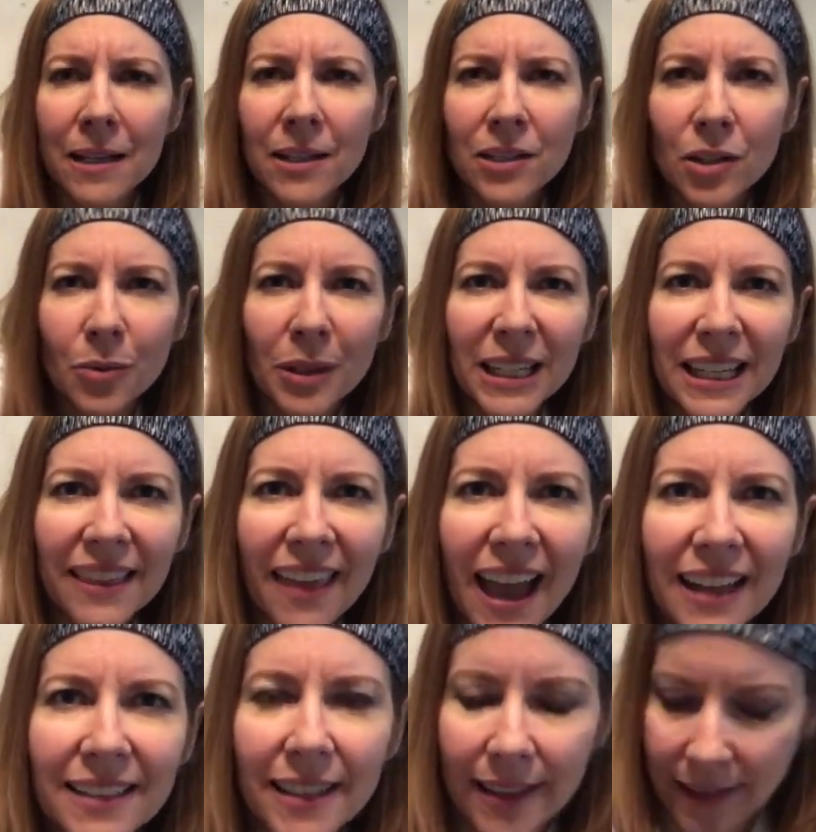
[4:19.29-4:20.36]
So we need
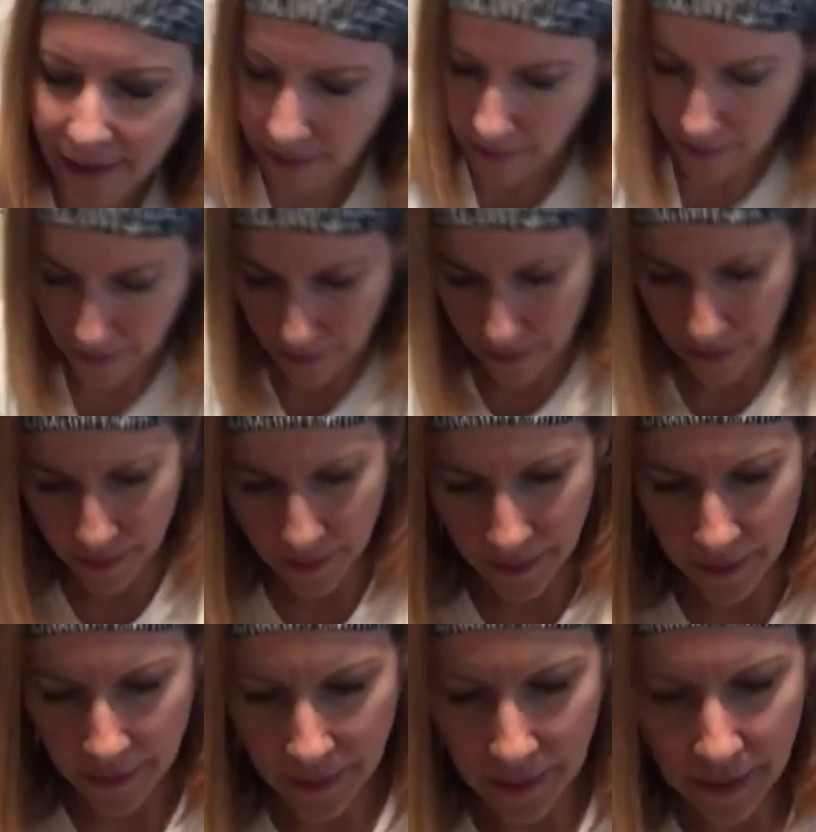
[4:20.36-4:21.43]
that.
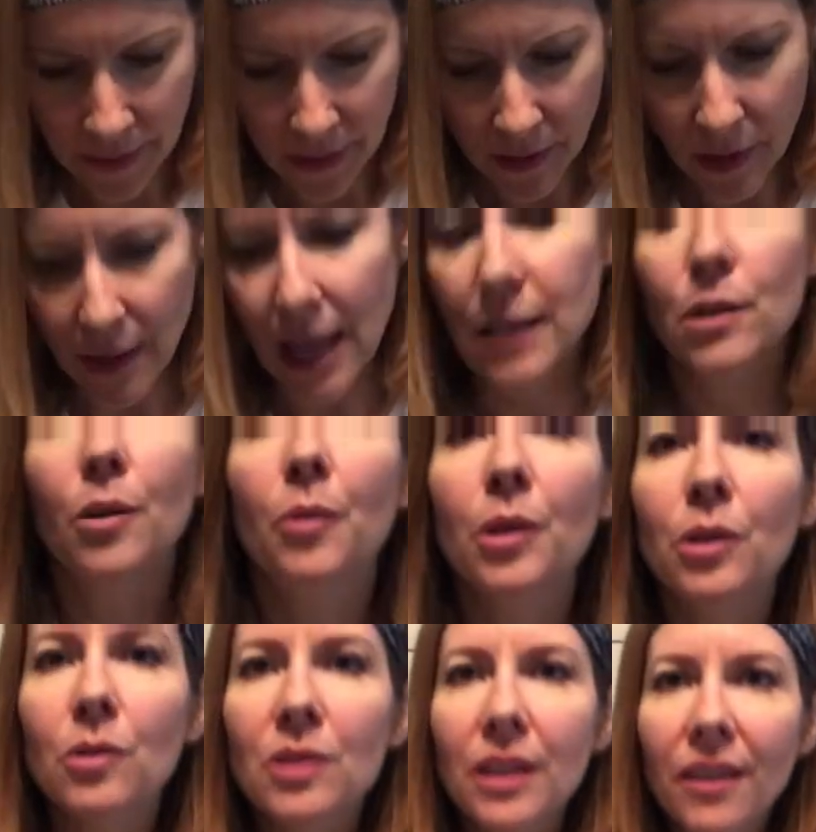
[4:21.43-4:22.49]
So that's what we're
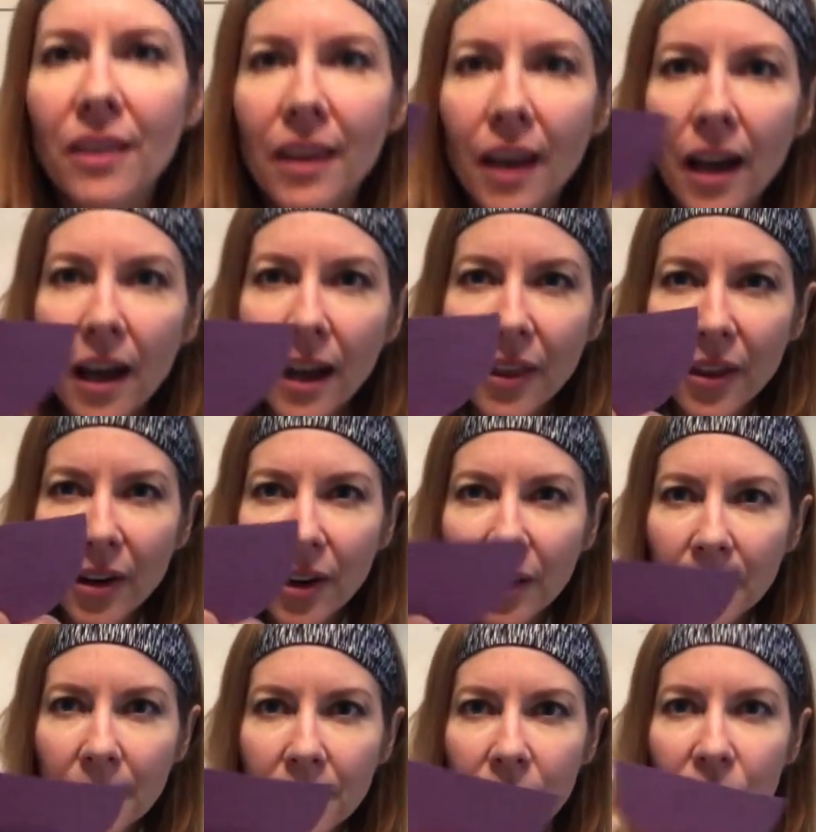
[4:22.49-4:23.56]
using the other
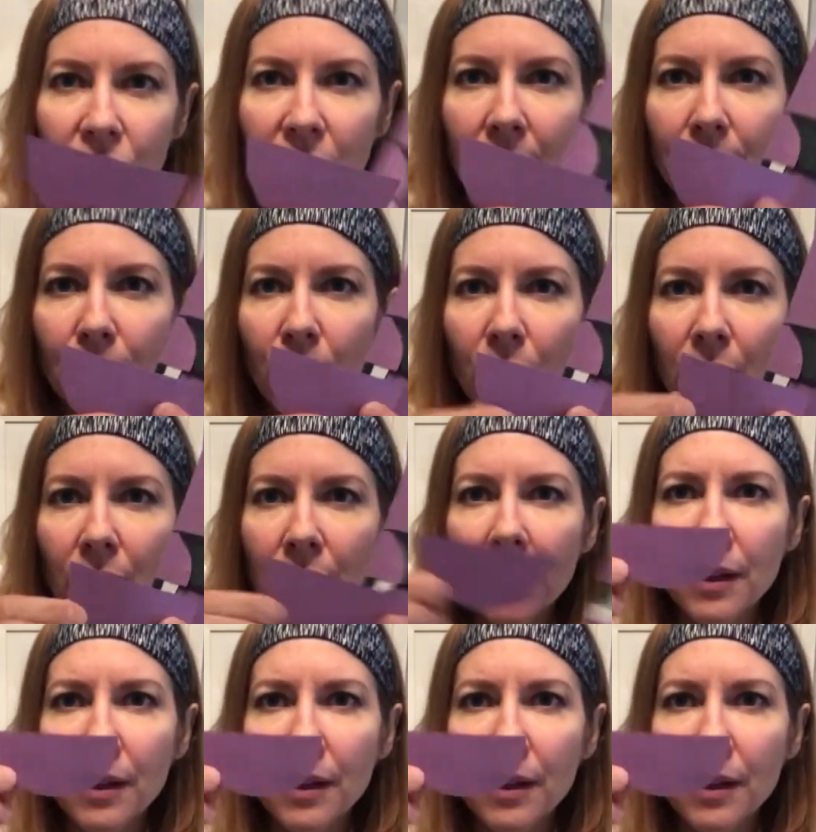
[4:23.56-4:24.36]
shape for.